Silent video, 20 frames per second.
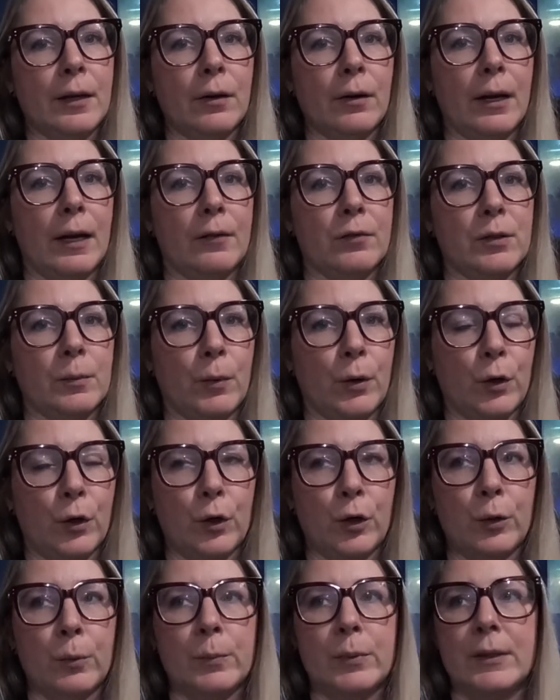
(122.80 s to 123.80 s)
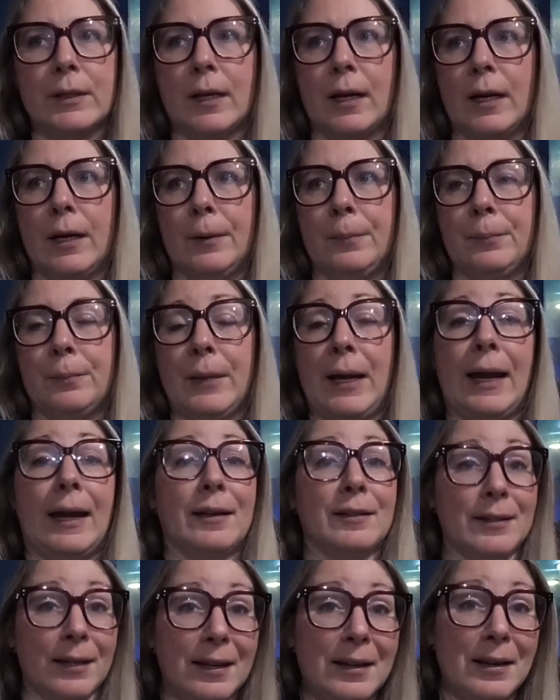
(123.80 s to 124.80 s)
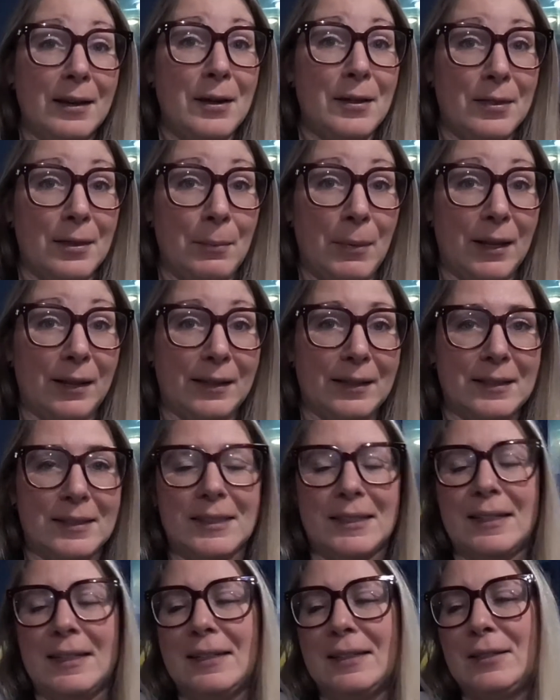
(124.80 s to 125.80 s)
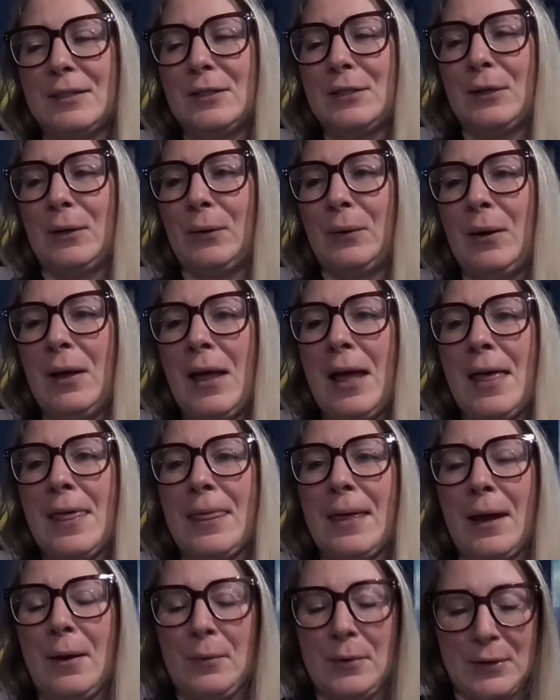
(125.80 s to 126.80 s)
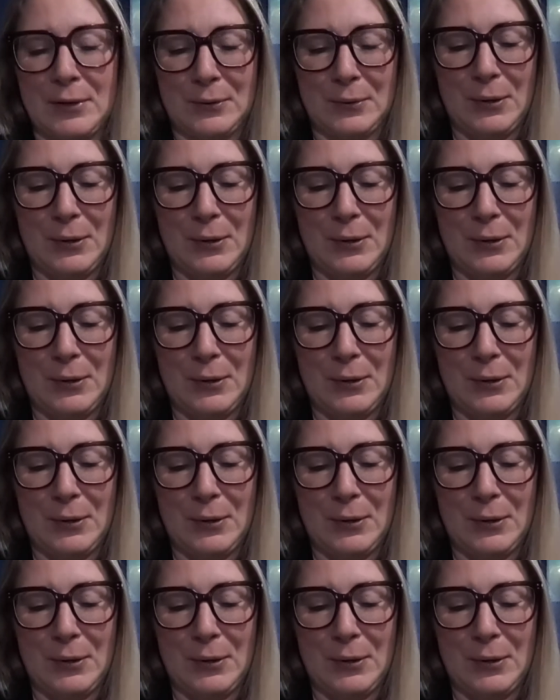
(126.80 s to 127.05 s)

there. I have some herbs um, and the melons. So that was